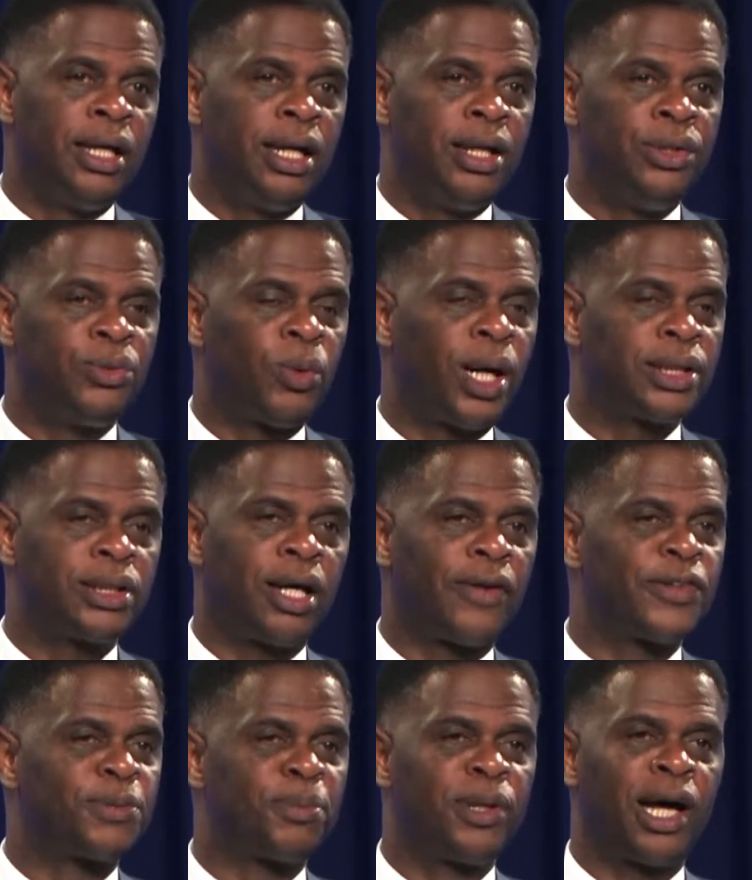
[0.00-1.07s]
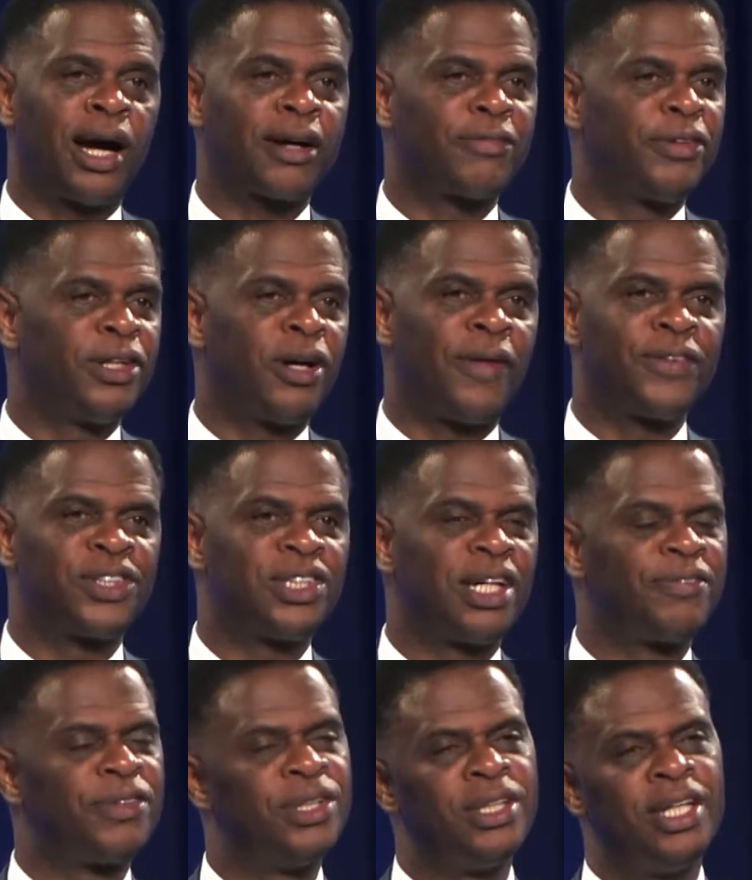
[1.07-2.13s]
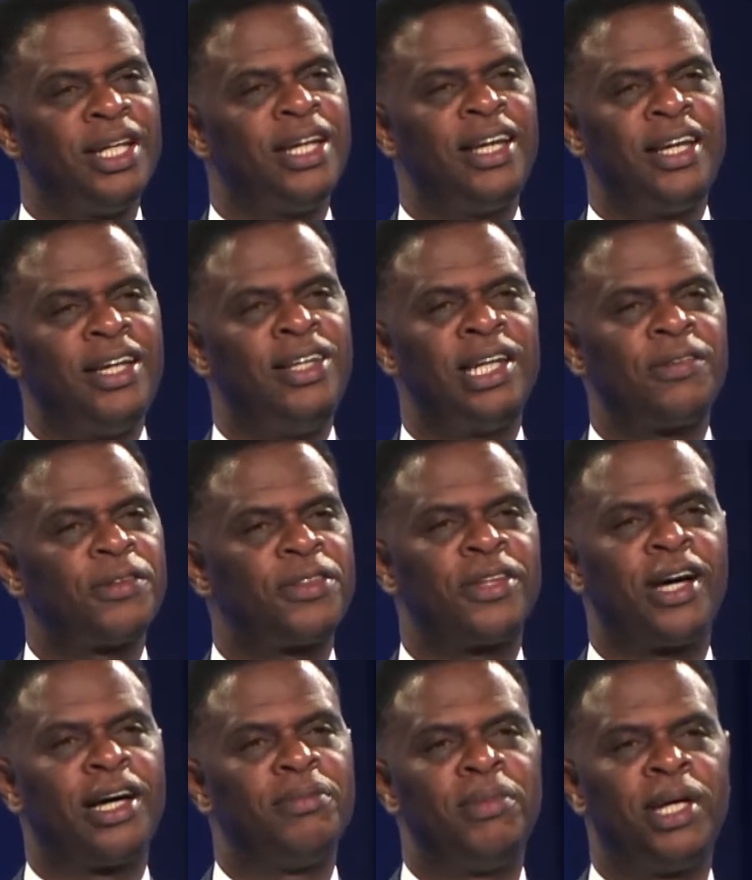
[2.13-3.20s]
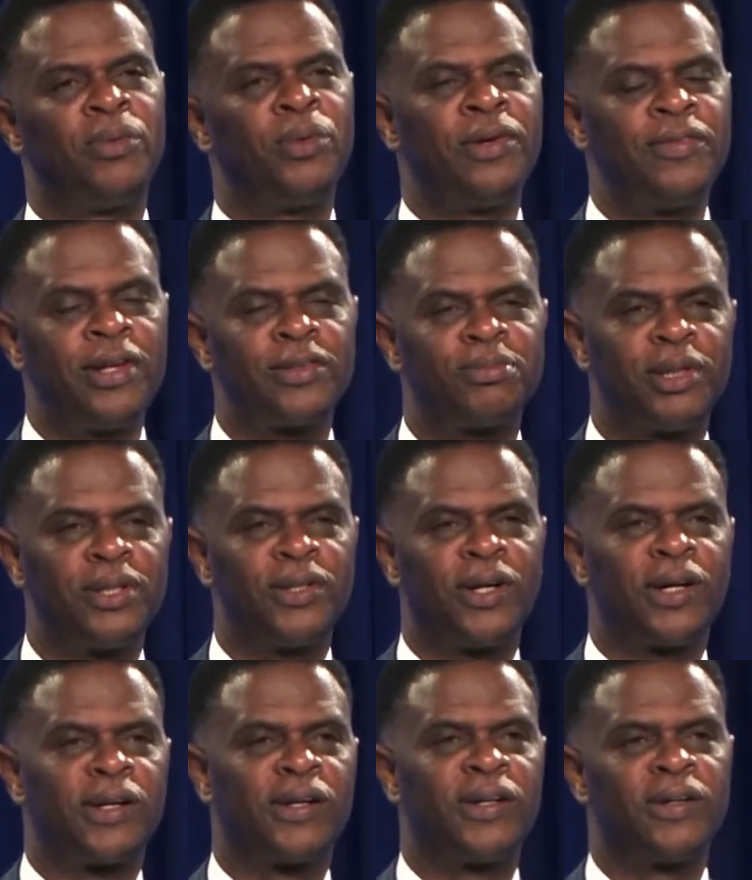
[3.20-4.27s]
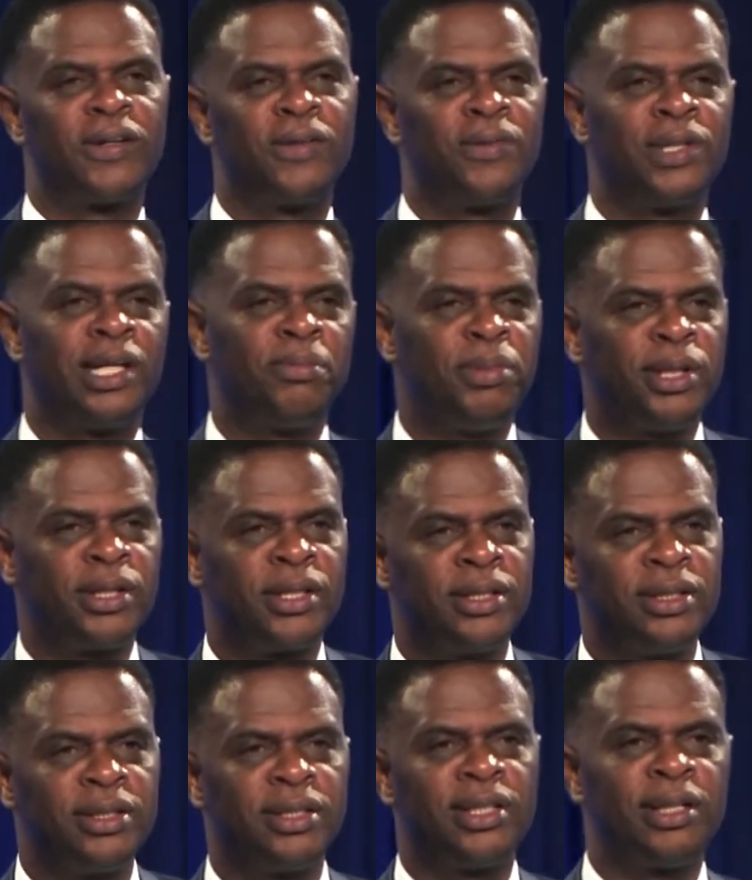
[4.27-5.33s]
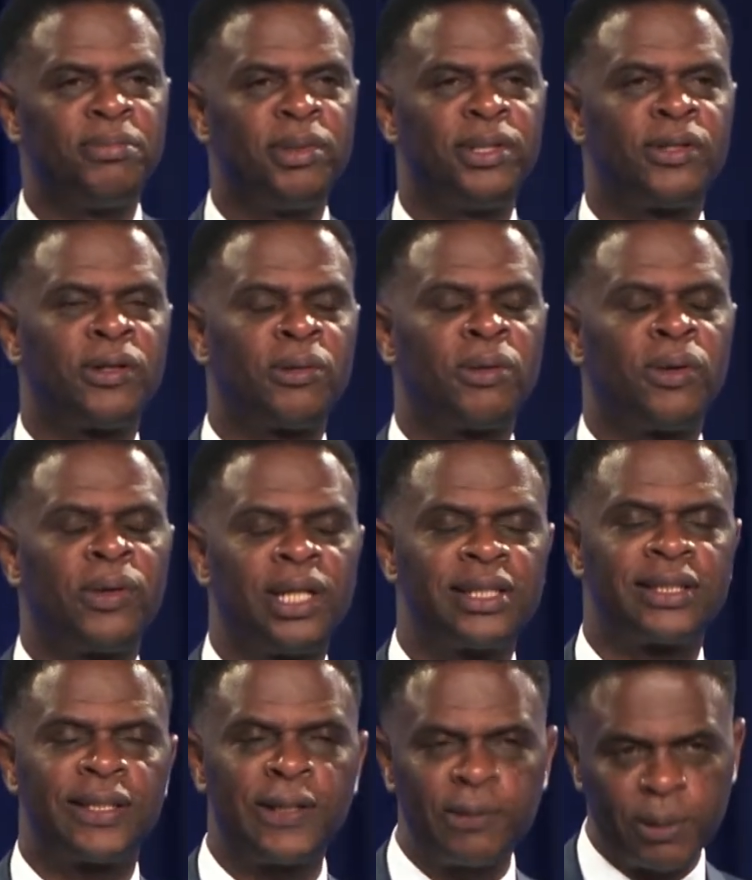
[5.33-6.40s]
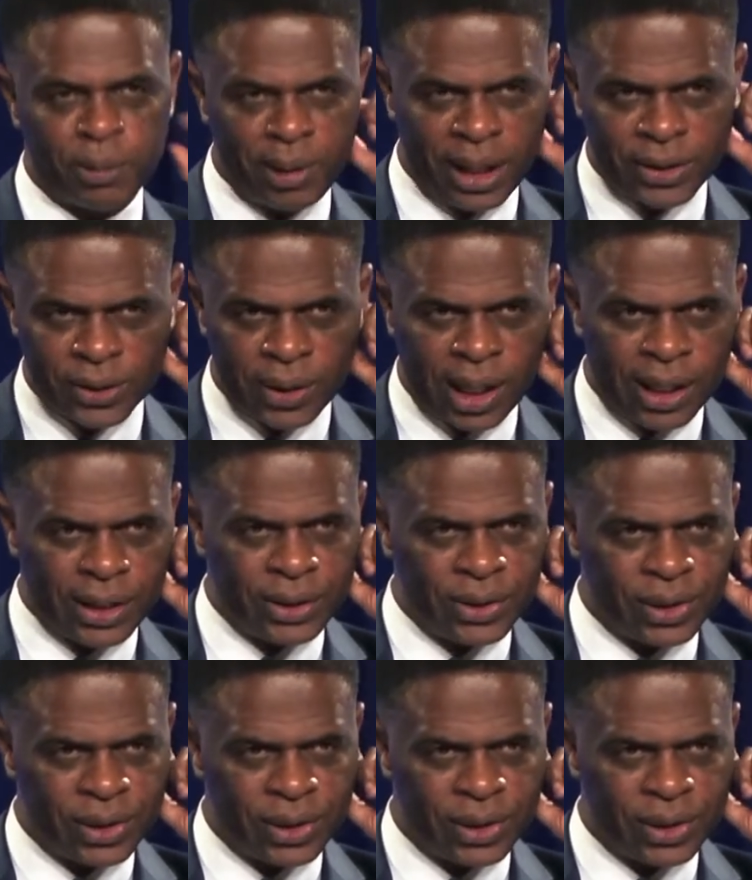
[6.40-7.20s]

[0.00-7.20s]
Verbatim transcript: and you're watching all this pornography and all this stuff, and you never thought, man, what if that was my daughter? Would that be a, that'd be terrible? Oh, that's terrible, Pastor. How could you